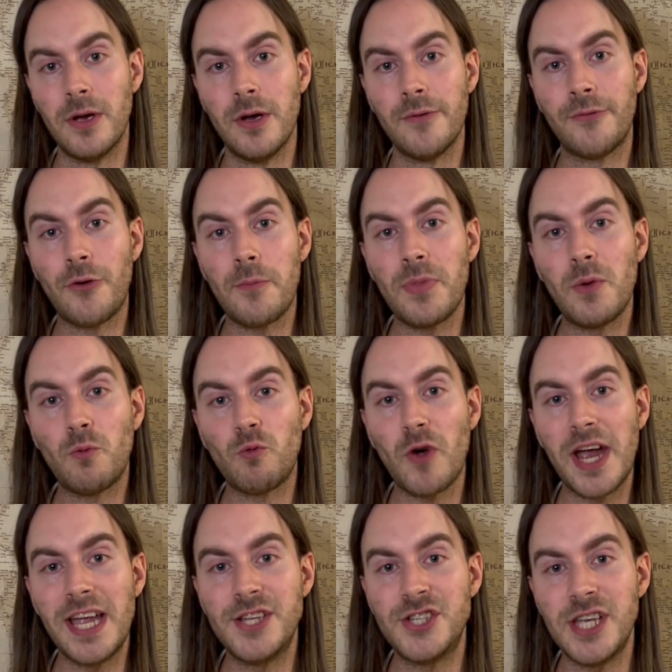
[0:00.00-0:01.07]
from the
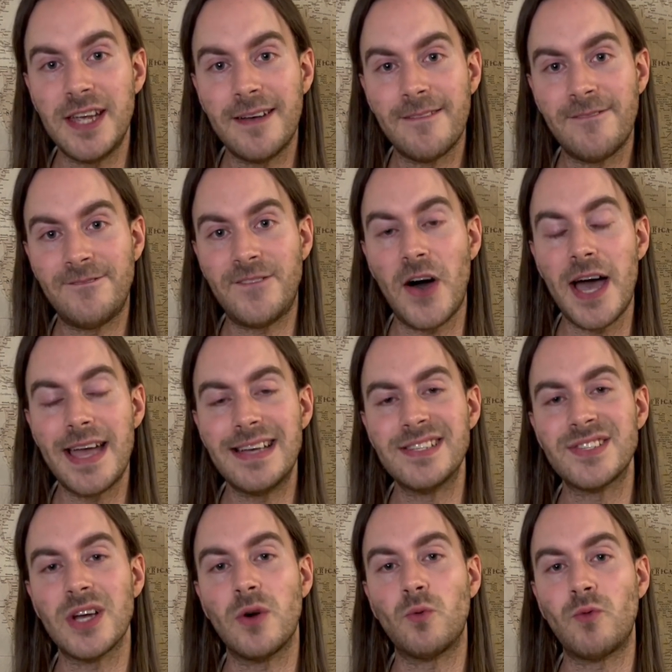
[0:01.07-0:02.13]
raging
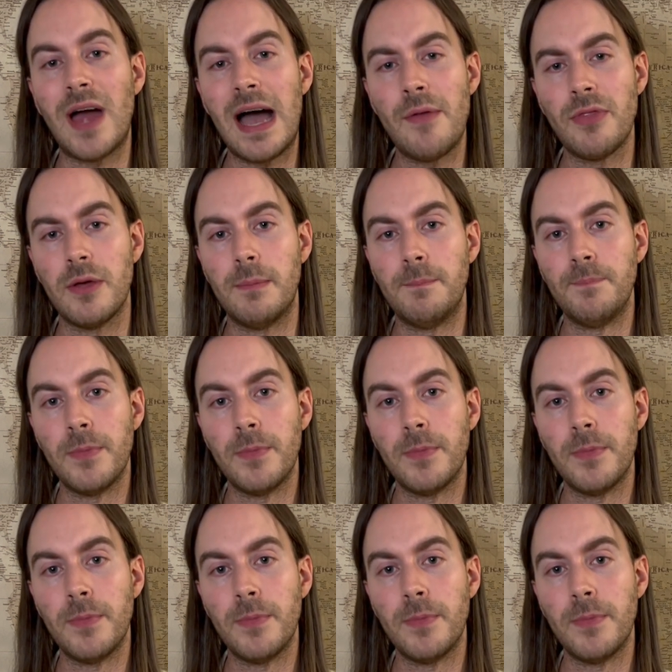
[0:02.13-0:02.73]
fires around them,